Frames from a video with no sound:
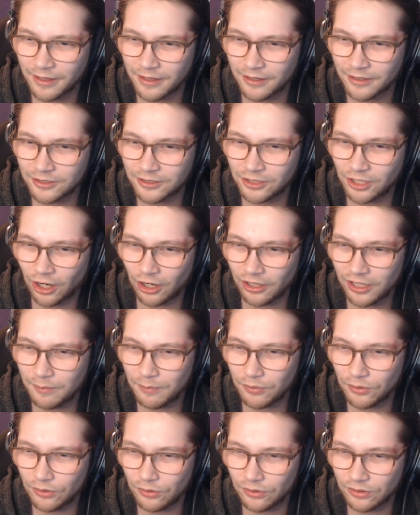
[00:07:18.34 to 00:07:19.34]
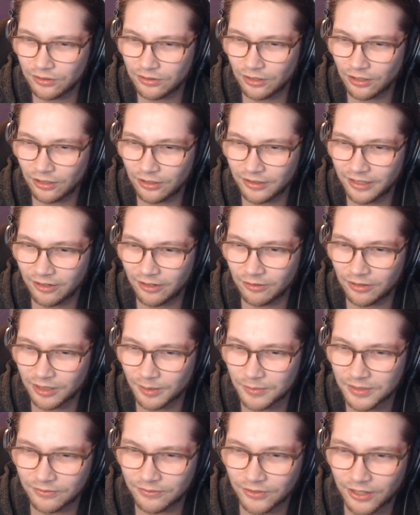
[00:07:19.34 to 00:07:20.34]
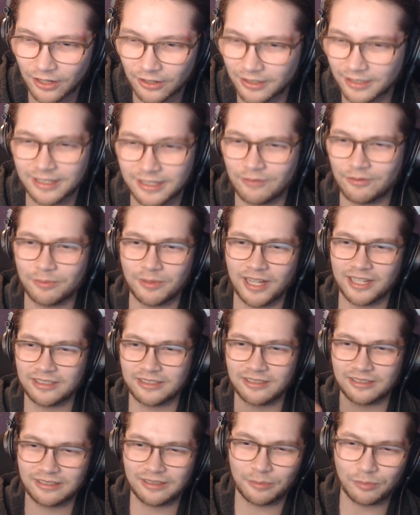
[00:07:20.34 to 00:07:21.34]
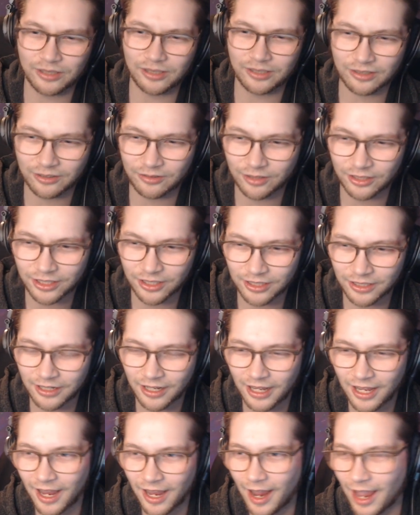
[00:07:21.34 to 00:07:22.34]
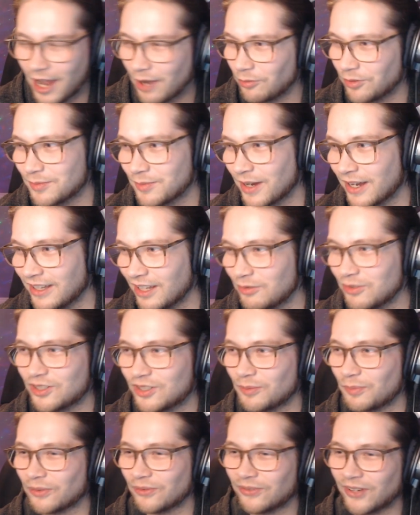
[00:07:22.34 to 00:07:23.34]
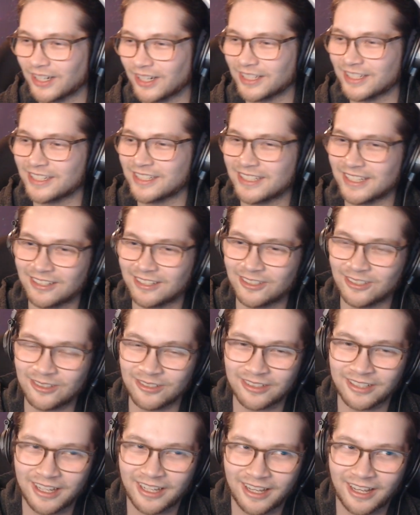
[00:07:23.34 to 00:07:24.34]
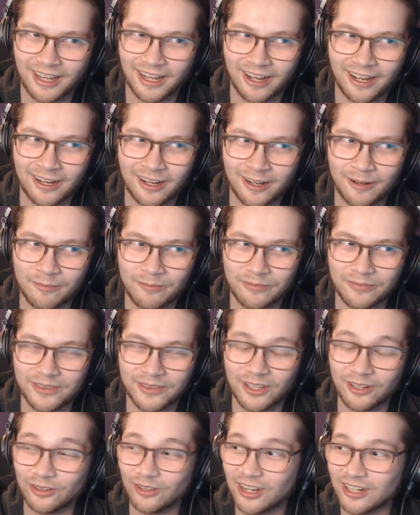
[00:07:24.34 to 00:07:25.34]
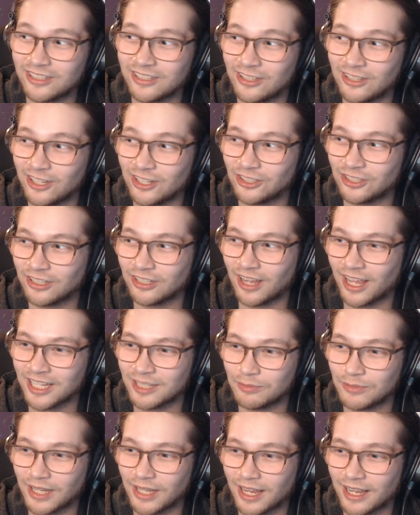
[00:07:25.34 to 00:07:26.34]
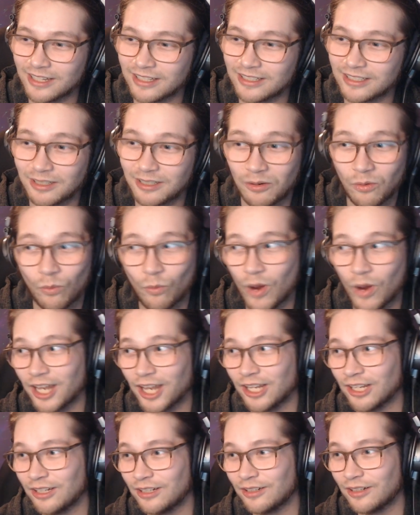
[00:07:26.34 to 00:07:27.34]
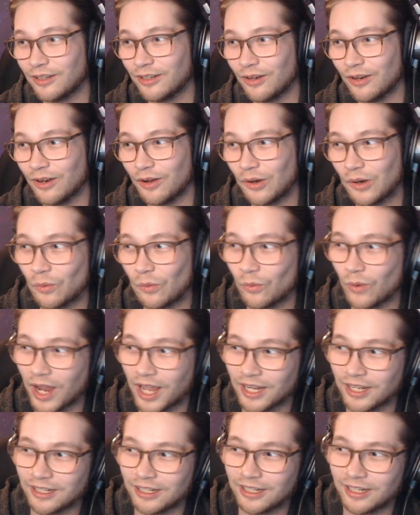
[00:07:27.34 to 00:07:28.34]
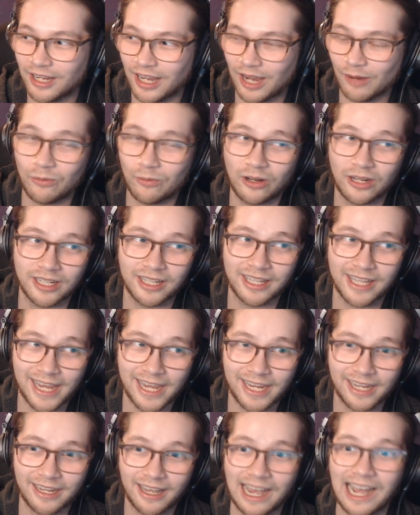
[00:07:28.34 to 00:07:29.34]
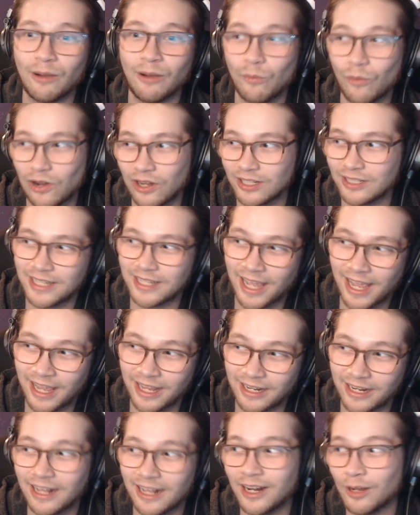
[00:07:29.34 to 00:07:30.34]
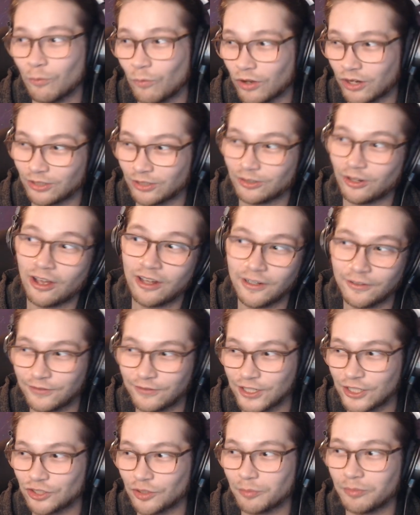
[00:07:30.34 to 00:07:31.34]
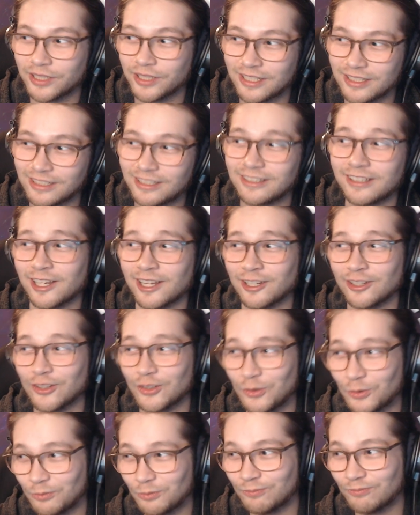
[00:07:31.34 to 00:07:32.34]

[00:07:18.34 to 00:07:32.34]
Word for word: Charlie Puth turned down Glimpse of a. never, that's completely unrelated. Anyways, man, that was super fucking sick, dude. Um, deluxe edition SBS. When? When? I want that. I want that. And I want a Lana feature, please. Thank you.